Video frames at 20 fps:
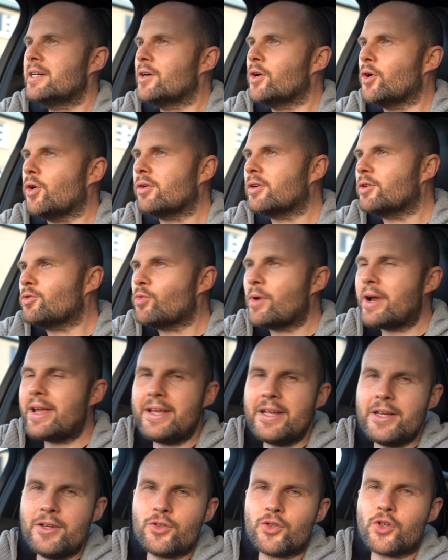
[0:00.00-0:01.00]
or a
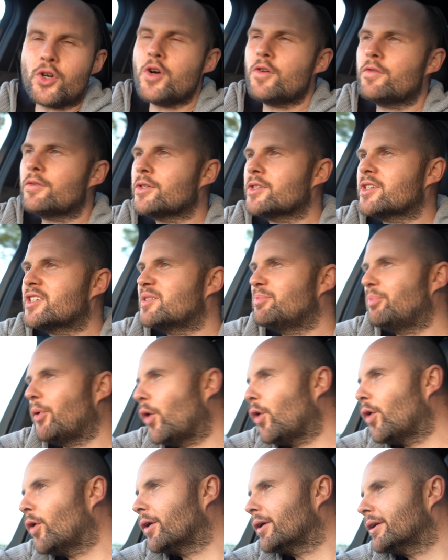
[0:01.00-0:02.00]
Range Rover
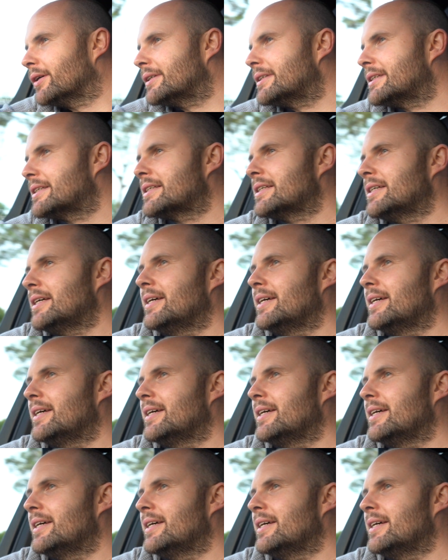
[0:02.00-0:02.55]
Sport,